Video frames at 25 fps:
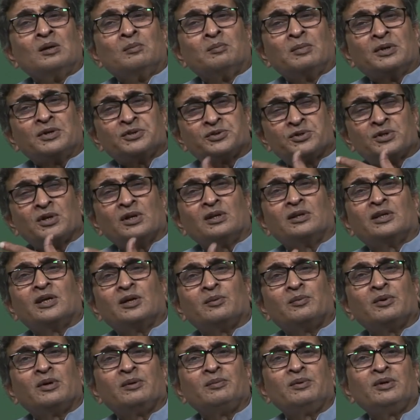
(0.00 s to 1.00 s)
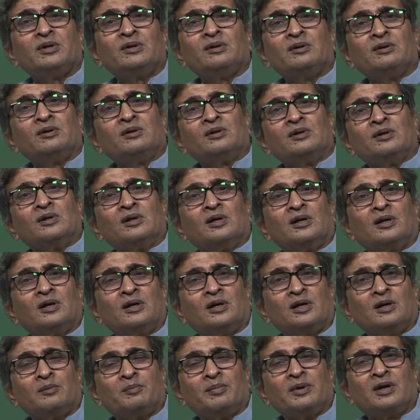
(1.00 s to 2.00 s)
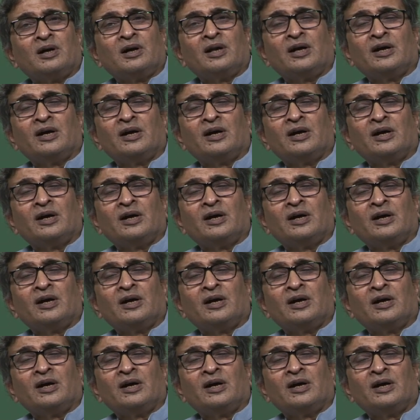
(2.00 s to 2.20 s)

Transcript: But still there may be lipid